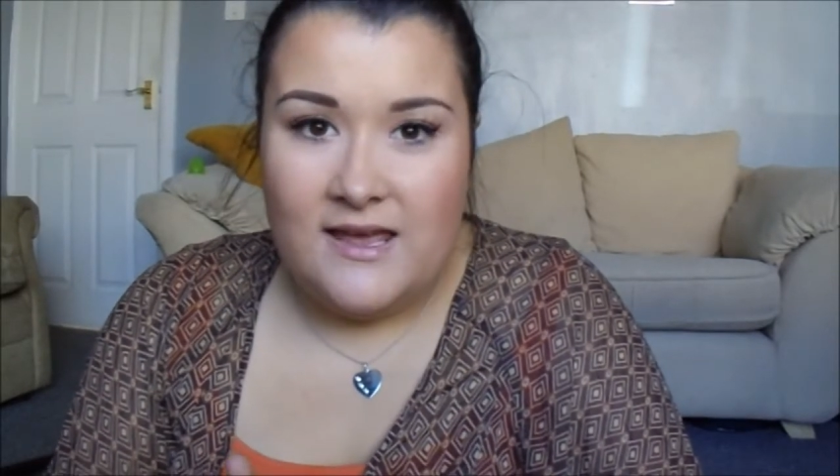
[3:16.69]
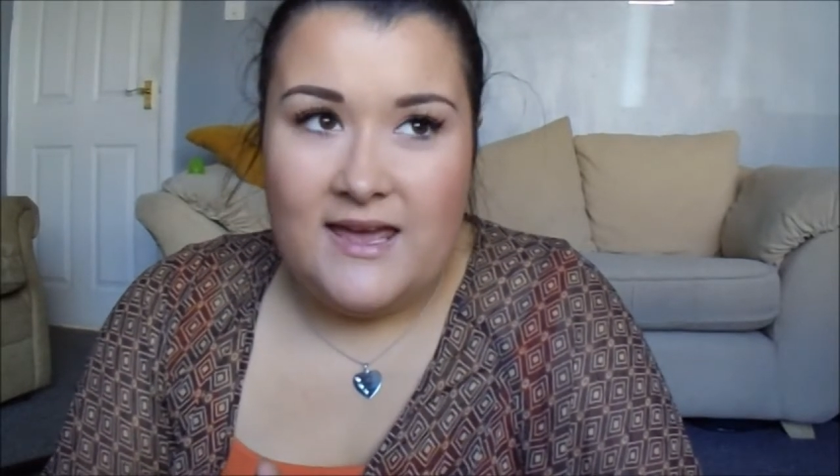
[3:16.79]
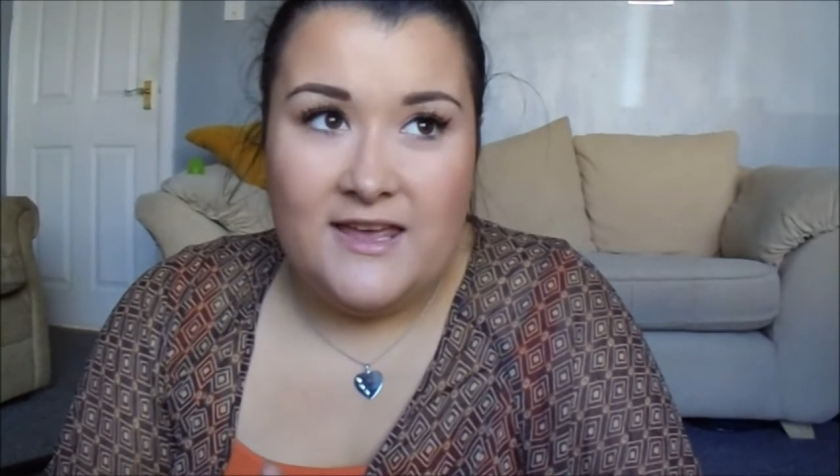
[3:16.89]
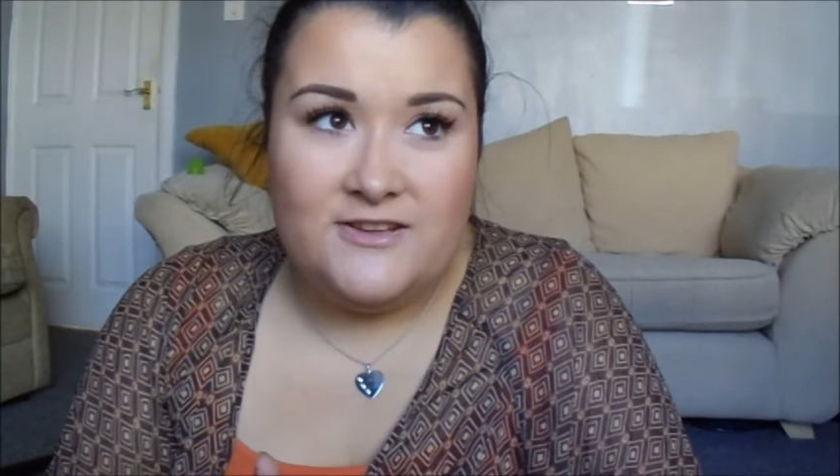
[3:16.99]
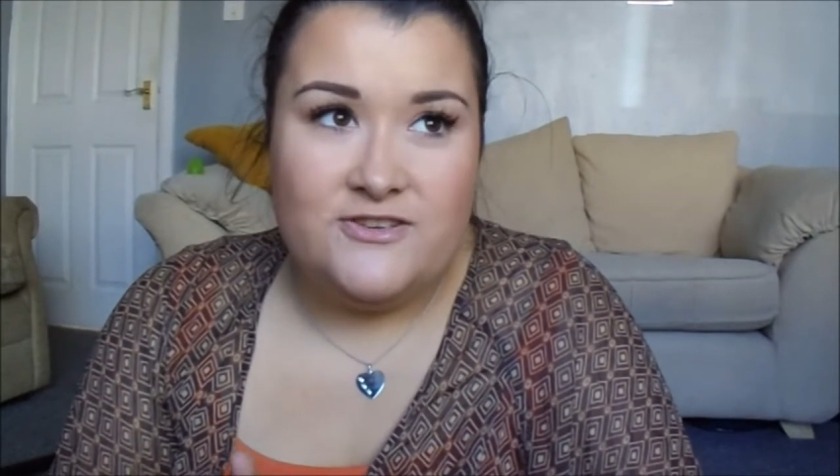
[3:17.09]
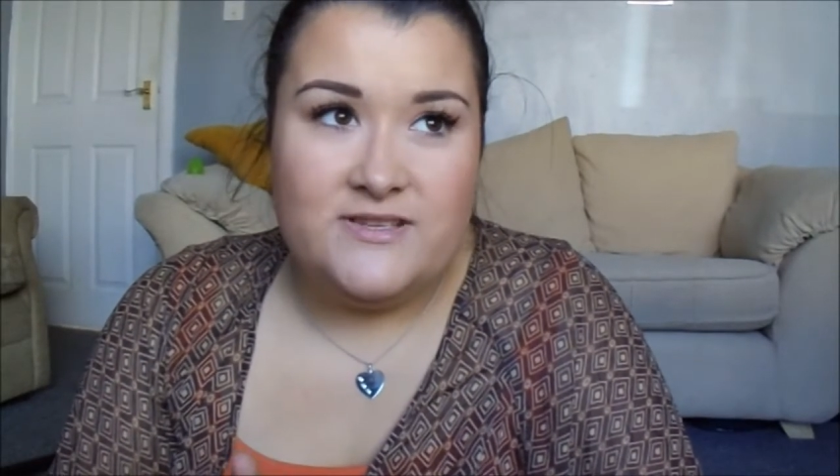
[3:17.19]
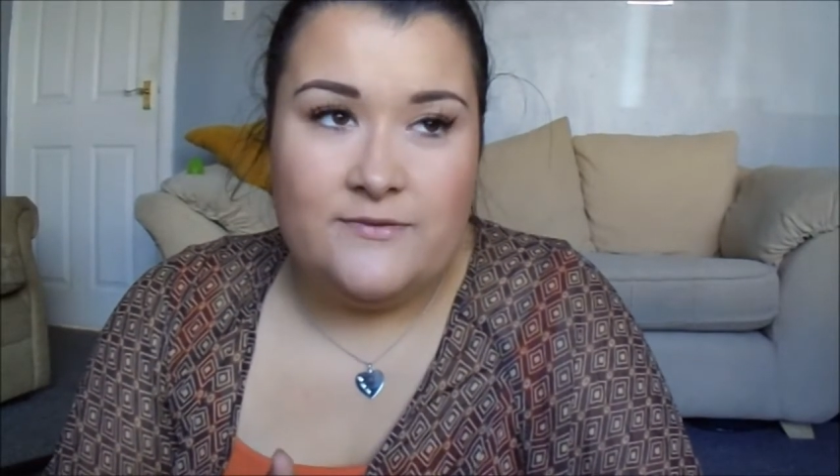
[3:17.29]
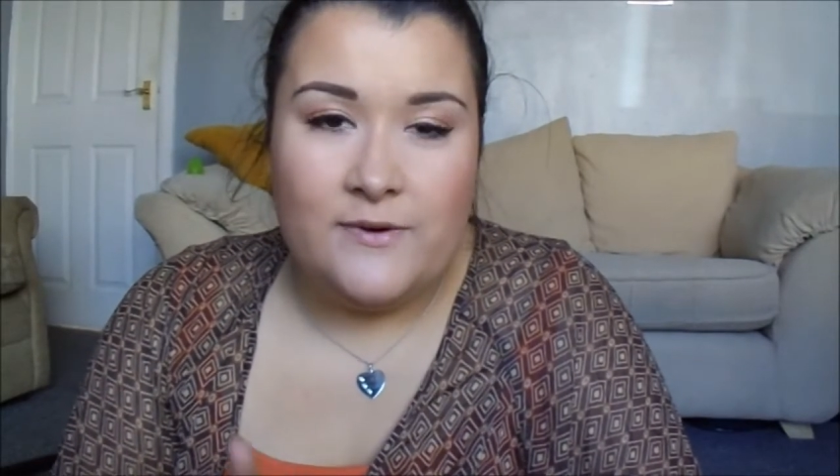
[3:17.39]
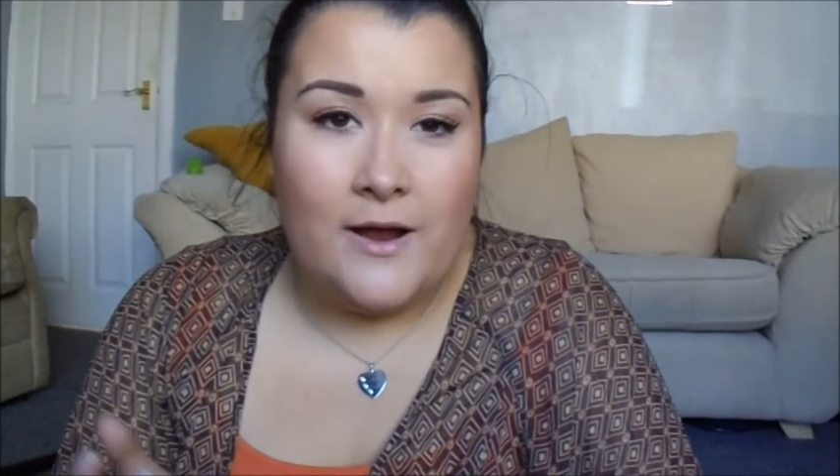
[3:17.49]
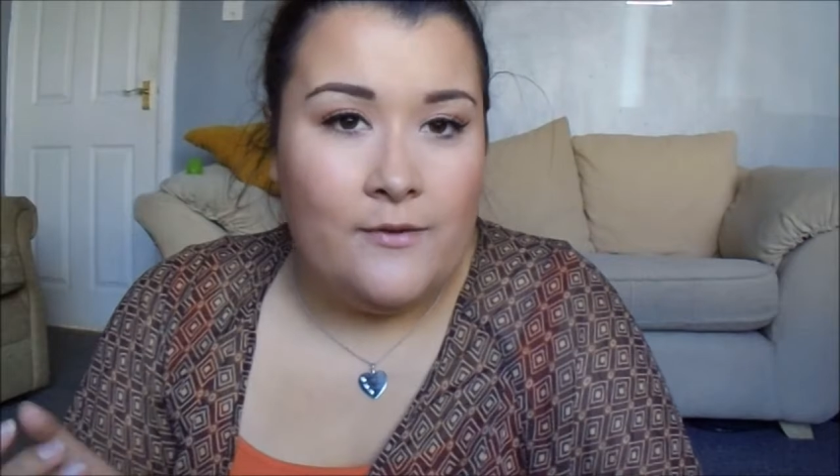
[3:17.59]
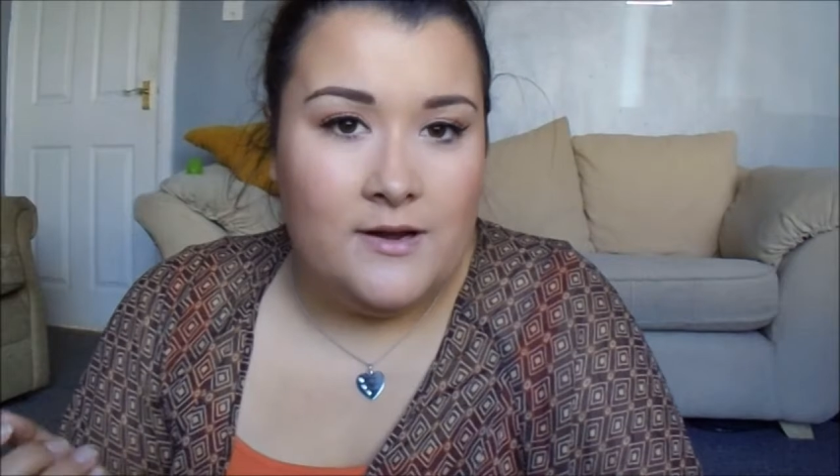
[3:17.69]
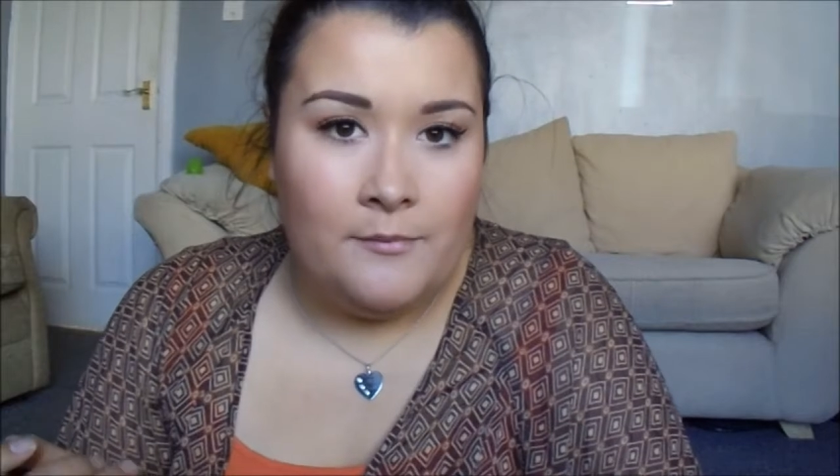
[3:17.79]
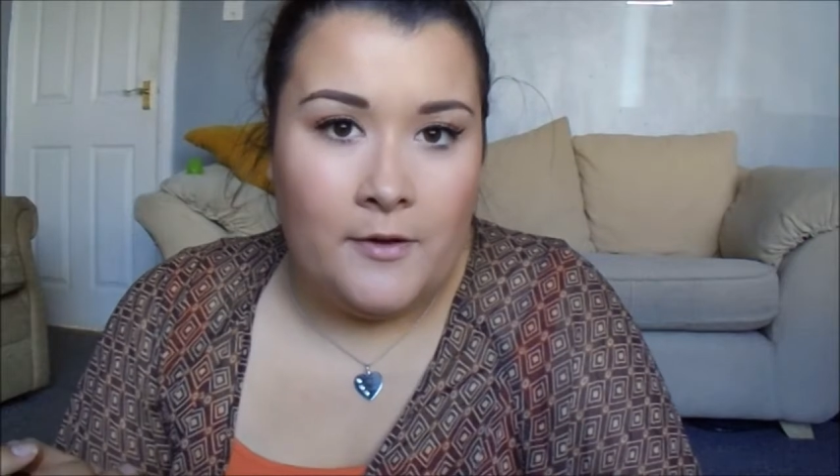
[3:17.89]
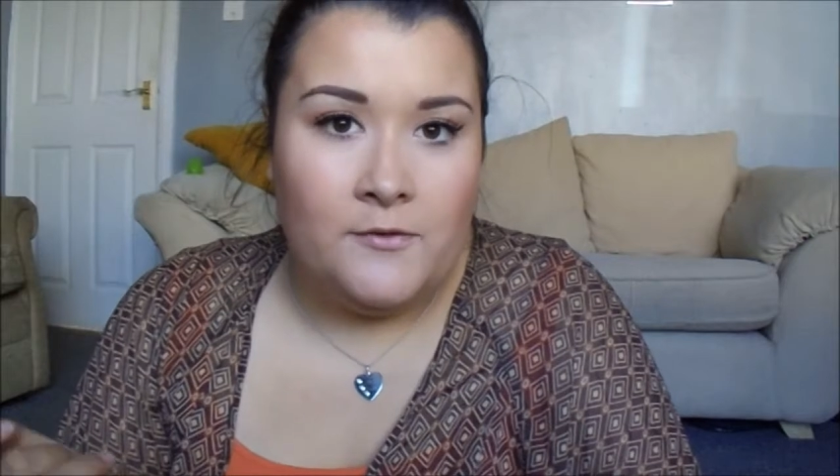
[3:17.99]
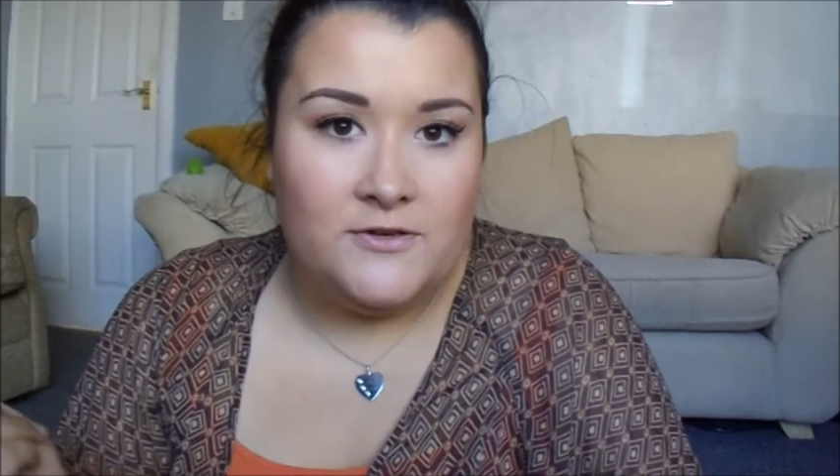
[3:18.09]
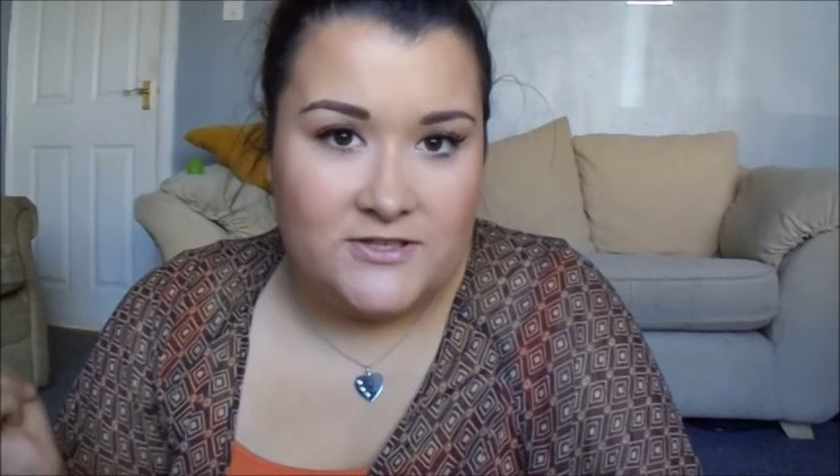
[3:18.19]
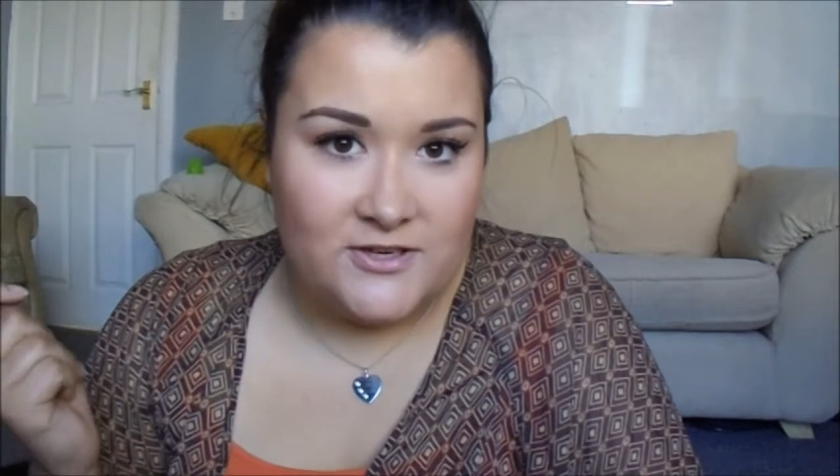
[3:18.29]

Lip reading: It is just if we're out and about and she